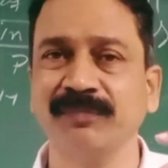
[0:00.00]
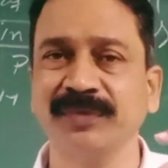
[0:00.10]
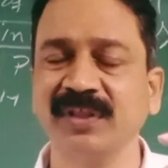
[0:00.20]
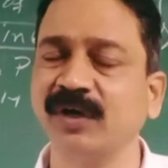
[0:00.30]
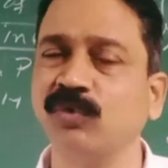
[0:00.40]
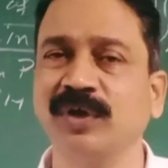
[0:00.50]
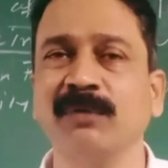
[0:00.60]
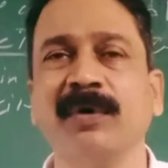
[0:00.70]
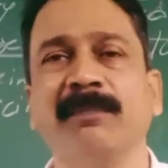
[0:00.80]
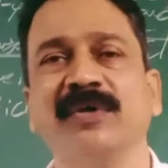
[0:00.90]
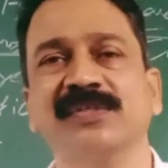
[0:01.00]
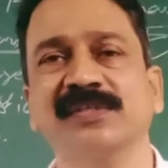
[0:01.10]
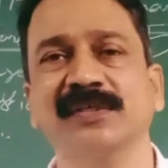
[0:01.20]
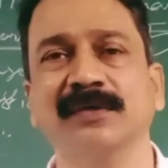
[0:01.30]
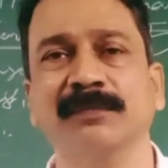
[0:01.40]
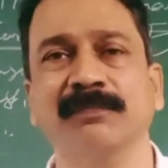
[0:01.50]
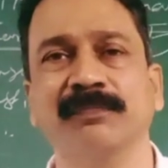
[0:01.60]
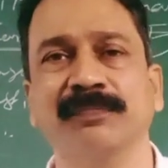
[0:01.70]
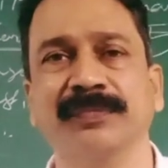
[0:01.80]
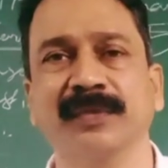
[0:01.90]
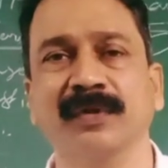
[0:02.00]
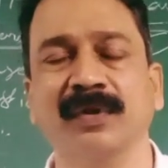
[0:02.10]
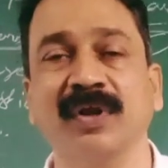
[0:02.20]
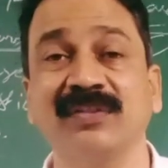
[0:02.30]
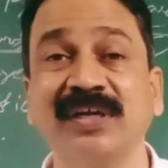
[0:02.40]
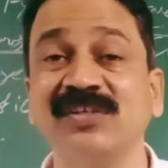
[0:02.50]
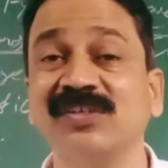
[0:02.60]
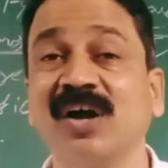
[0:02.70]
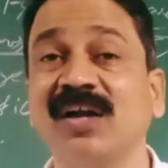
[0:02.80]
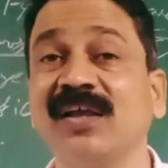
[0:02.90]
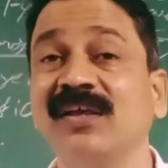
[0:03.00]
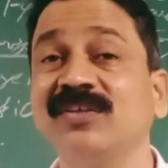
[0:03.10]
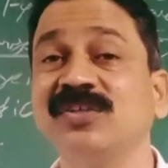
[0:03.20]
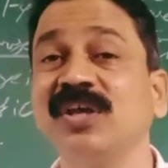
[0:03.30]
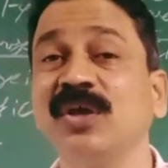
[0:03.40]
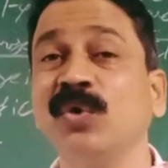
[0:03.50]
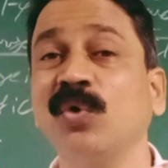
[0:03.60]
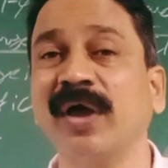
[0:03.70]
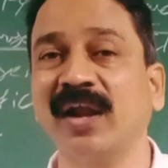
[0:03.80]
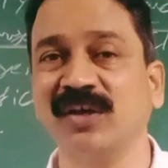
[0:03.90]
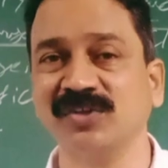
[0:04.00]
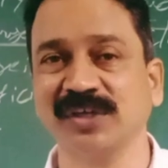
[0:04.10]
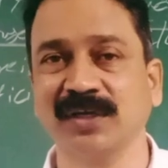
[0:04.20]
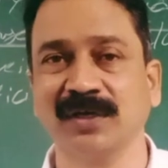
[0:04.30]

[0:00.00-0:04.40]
in the cooking purpose. That is called zero elastic.